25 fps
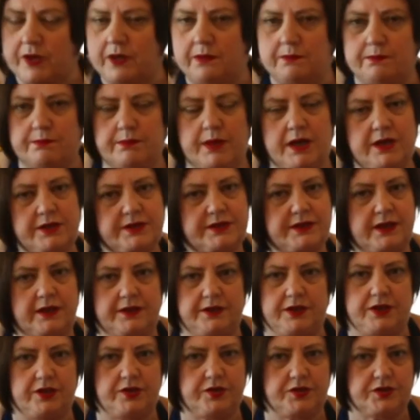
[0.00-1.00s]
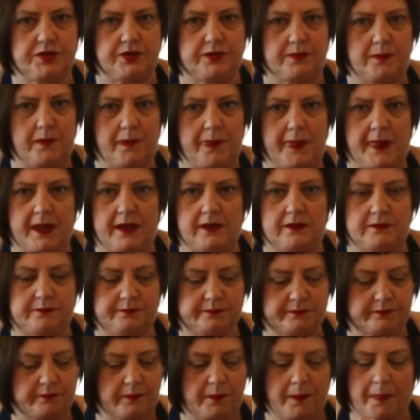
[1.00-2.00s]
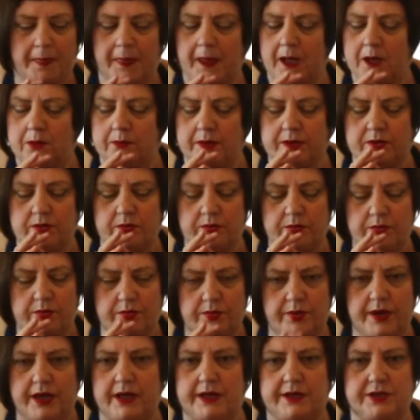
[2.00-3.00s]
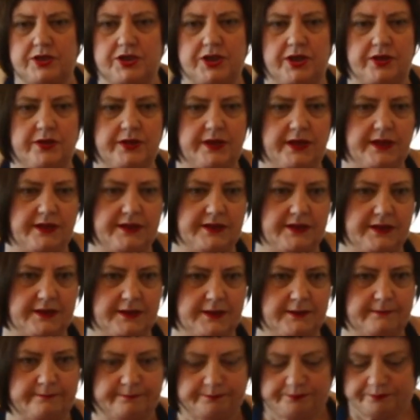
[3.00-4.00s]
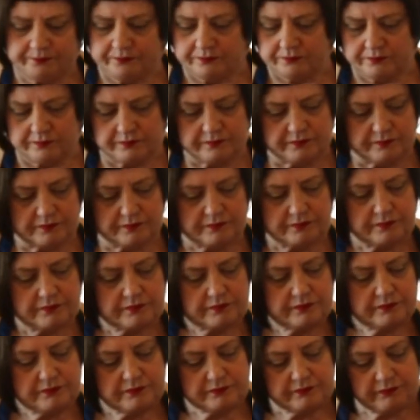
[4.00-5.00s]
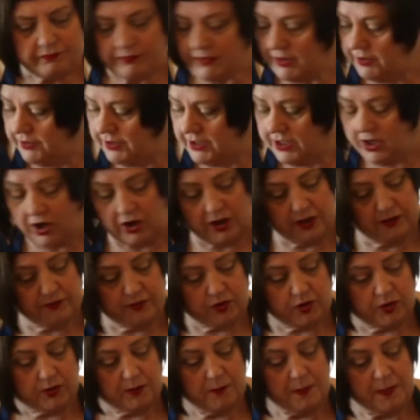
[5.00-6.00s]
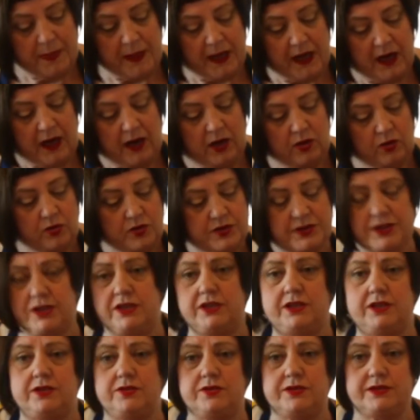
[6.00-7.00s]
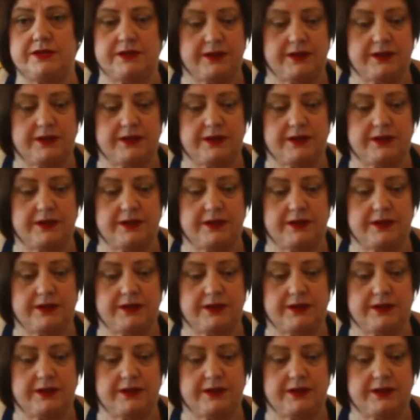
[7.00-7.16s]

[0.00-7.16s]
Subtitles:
Most unusual, but really showcases the olive oil. I also use